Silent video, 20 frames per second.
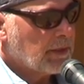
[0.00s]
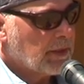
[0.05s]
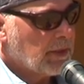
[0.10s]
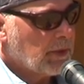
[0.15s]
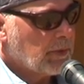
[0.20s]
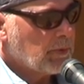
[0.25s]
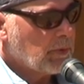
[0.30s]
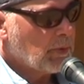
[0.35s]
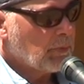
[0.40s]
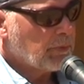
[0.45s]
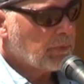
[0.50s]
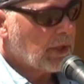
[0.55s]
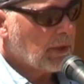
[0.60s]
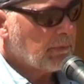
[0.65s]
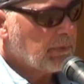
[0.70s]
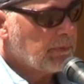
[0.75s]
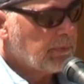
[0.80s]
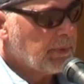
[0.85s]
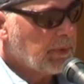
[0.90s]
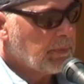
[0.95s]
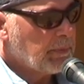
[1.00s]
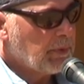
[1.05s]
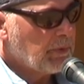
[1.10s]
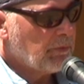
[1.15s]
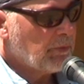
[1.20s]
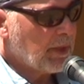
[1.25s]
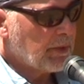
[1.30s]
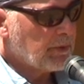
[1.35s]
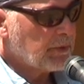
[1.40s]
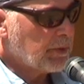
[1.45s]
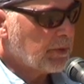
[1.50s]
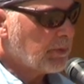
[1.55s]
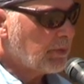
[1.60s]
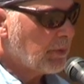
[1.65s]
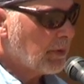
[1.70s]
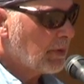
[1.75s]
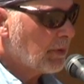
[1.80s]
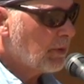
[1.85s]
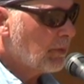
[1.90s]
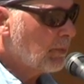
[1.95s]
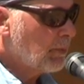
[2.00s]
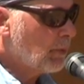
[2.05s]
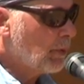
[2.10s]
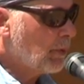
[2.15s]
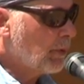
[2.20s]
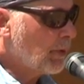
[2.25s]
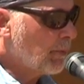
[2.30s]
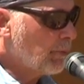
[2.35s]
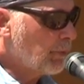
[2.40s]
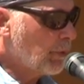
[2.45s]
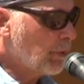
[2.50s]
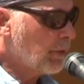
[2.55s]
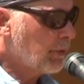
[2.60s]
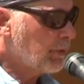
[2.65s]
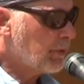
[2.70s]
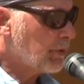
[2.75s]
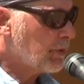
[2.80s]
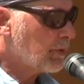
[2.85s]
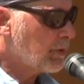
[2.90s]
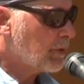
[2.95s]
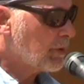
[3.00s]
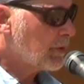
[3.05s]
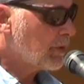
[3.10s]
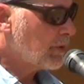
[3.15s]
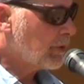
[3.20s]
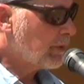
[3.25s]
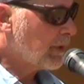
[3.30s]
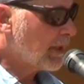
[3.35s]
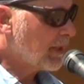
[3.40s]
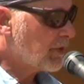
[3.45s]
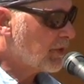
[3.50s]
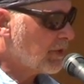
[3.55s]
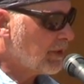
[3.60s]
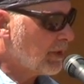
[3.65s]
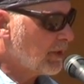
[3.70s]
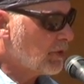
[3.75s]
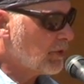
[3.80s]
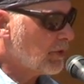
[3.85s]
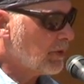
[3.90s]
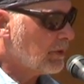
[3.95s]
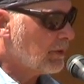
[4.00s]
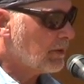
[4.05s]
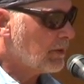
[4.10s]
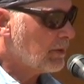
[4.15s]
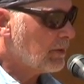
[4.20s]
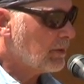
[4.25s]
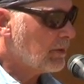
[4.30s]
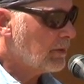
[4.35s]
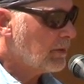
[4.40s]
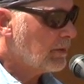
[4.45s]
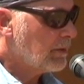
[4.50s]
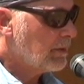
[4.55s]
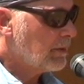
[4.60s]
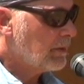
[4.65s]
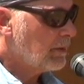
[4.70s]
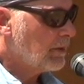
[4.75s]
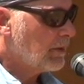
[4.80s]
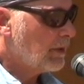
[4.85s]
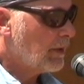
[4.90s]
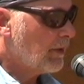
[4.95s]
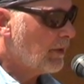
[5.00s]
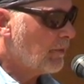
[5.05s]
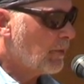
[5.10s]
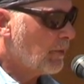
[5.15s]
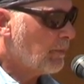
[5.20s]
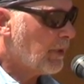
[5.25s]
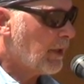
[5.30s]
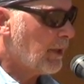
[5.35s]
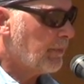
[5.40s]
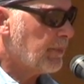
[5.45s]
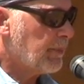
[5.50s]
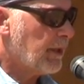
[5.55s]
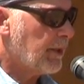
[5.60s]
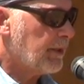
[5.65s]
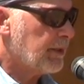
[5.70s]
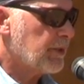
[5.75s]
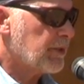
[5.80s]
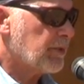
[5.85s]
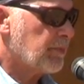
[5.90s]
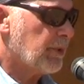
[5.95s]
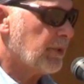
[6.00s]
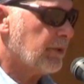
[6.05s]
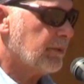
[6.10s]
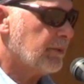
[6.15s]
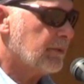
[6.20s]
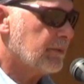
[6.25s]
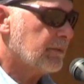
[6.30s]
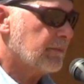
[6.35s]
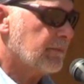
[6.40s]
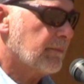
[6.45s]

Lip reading: that will probably be rendered more prone to extinction if the pipeline is built.